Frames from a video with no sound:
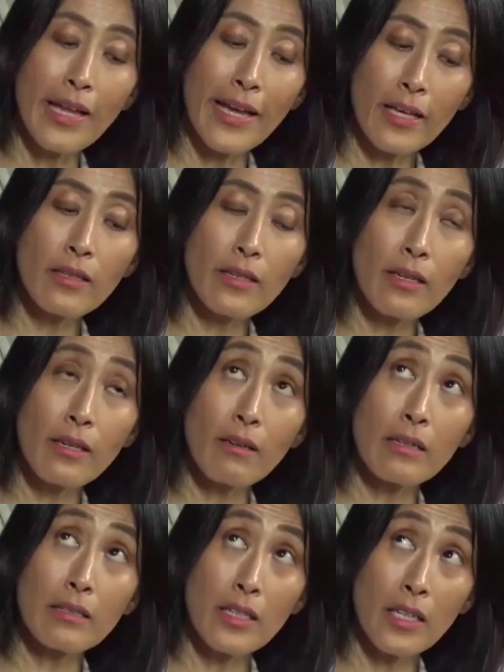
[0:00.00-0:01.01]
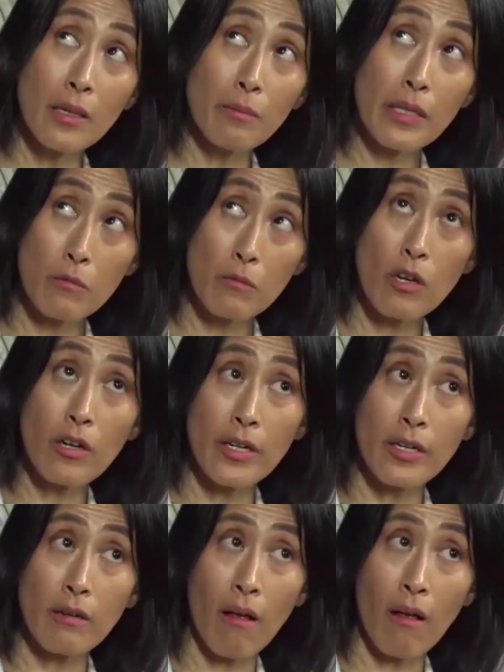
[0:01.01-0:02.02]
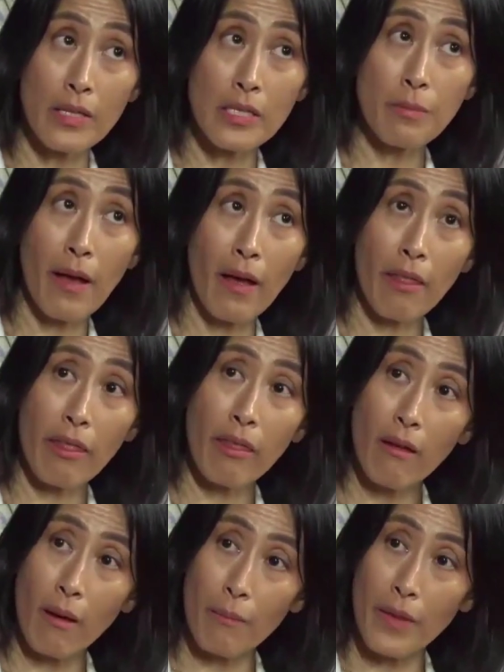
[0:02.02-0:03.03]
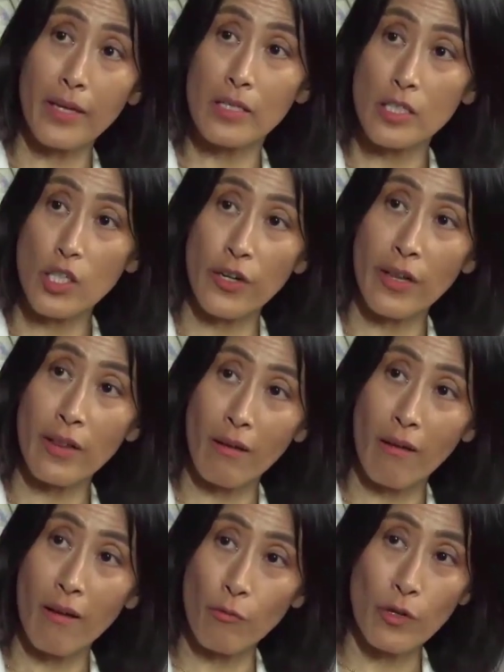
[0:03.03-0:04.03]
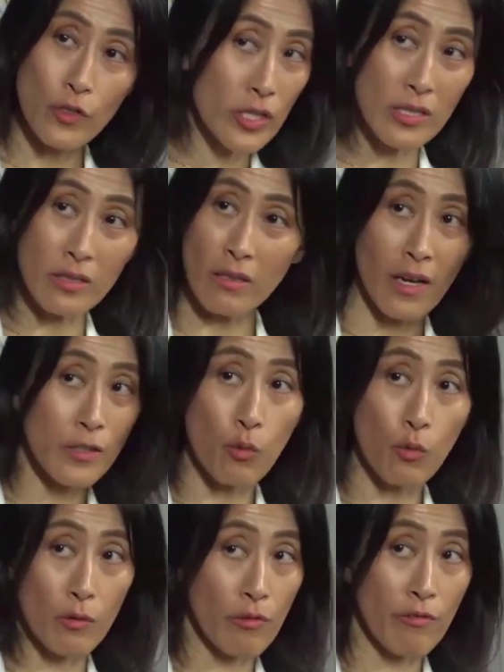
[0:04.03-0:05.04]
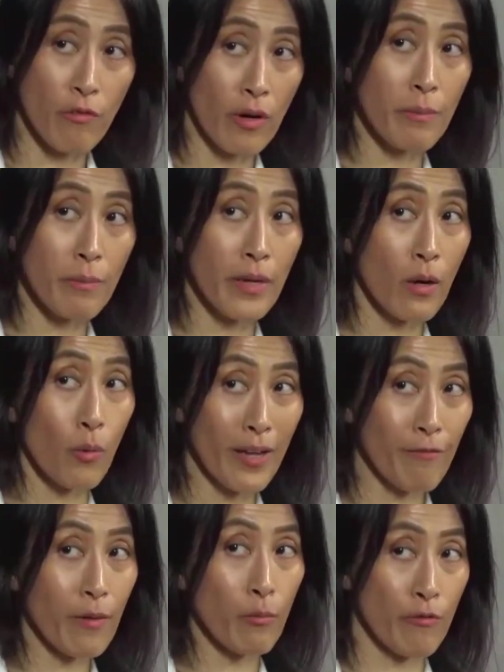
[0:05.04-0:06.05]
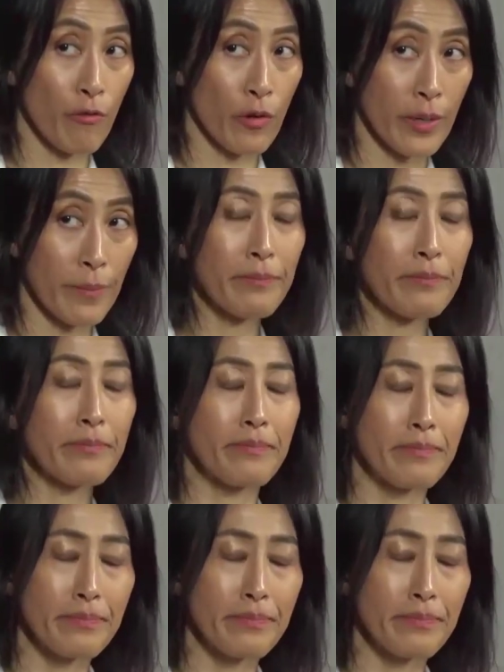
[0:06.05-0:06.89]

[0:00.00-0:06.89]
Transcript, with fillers: likely keep Kim Jong-un on this path that he's currently on, which is not toward reform, but away from reform.